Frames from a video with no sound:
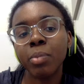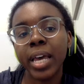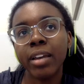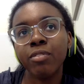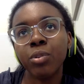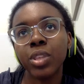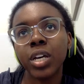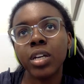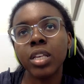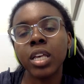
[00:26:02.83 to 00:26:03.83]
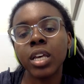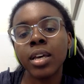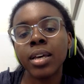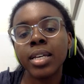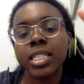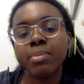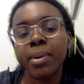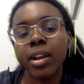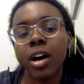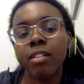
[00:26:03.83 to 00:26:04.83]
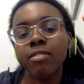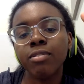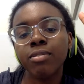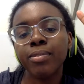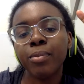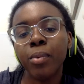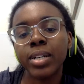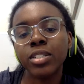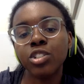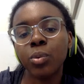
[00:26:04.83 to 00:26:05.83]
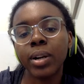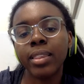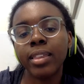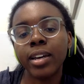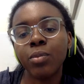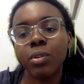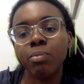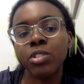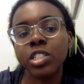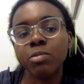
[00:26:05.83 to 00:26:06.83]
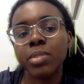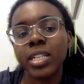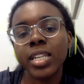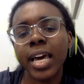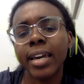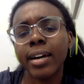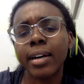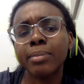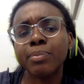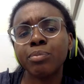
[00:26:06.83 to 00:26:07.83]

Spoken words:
the plan for the spin-off one story thing would just be like I